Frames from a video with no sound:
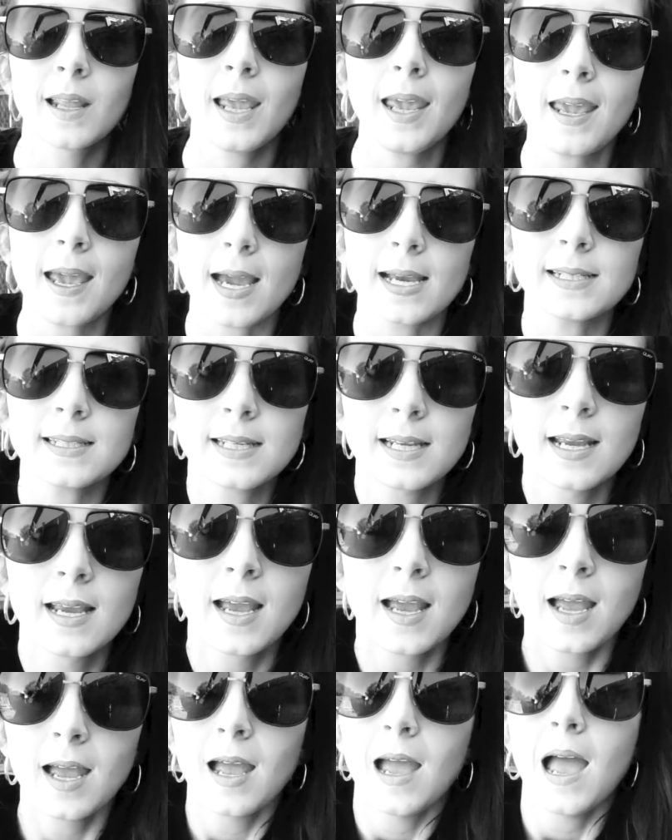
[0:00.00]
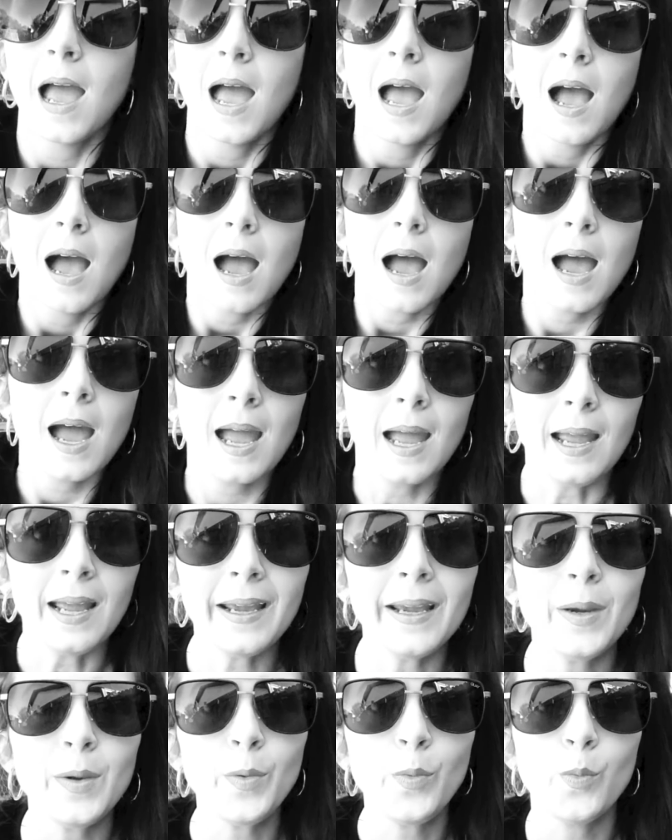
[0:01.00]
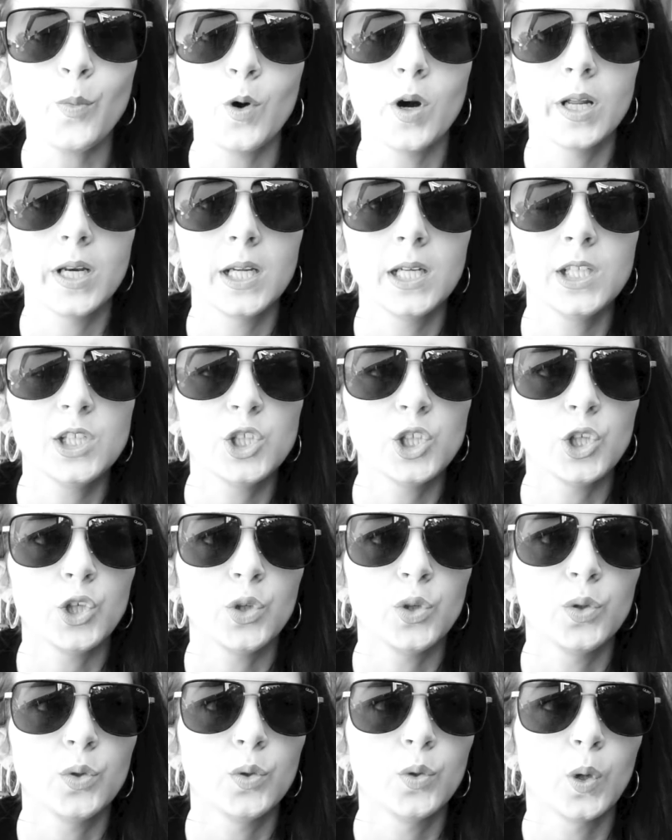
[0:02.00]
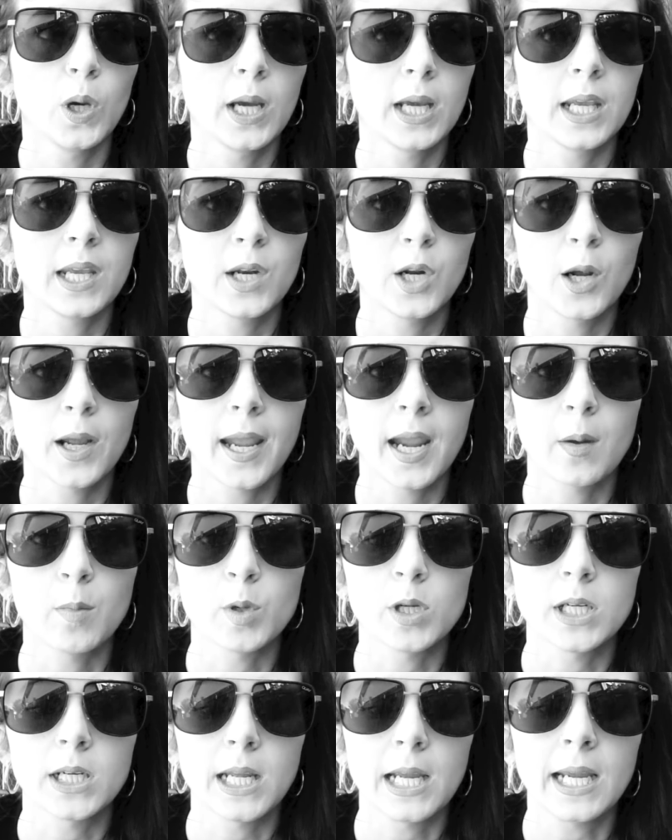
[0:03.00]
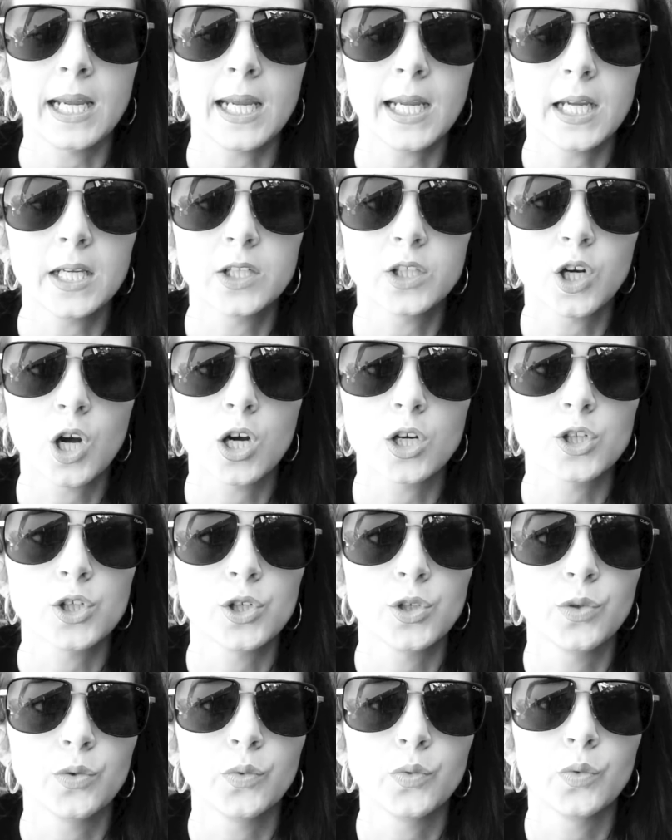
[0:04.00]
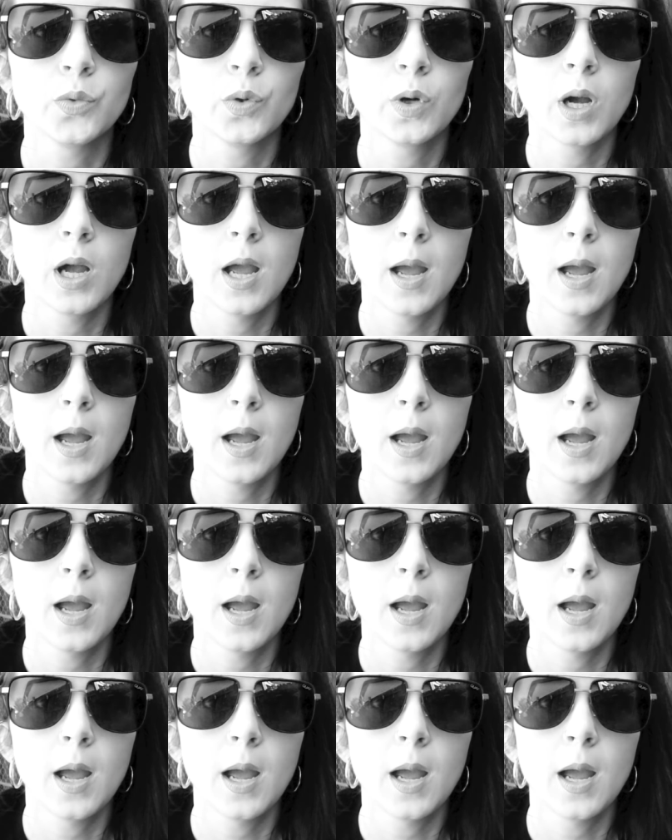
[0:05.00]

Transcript: Hey guys. I wanted to get on camera today and talk to